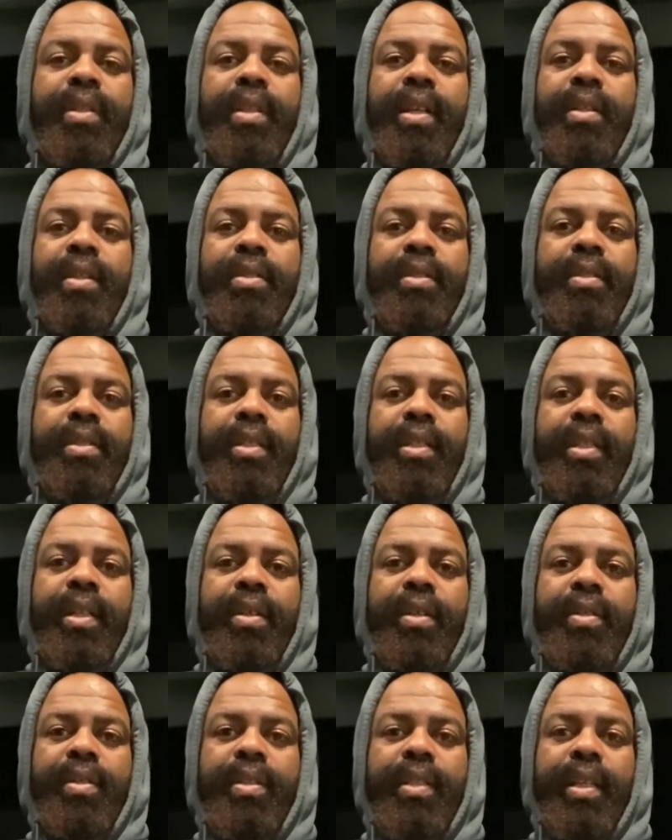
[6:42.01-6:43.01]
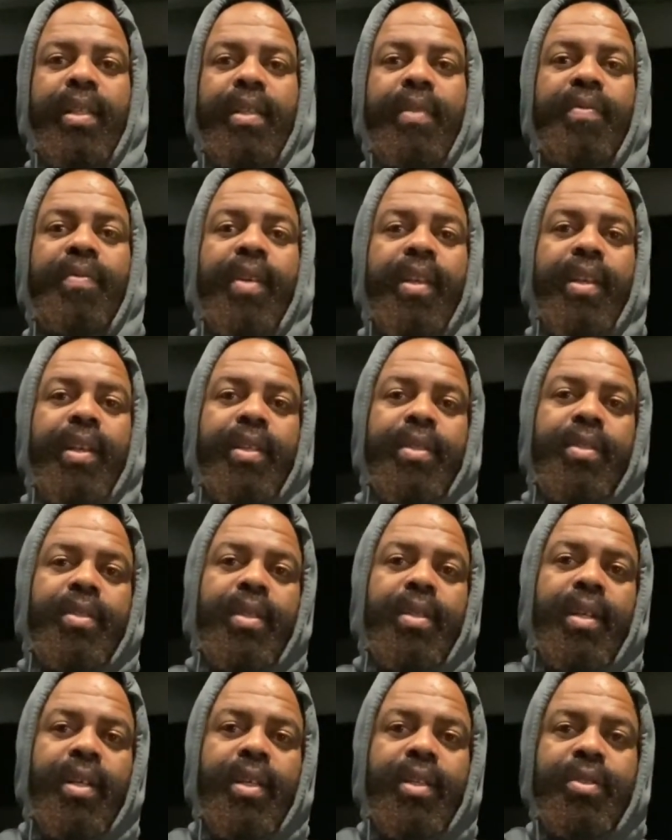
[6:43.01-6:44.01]
thousands of years in the Vedic
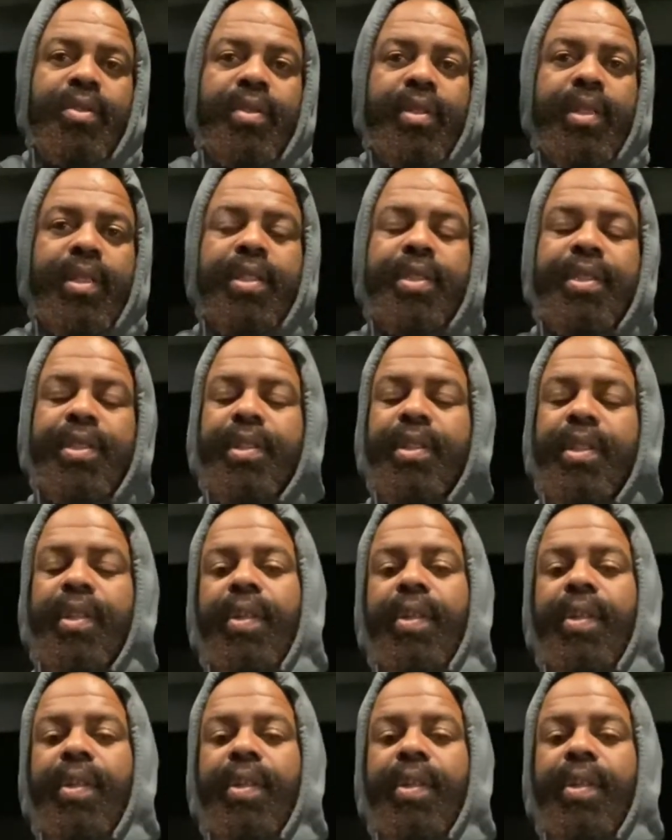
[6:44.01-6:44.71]
tradition.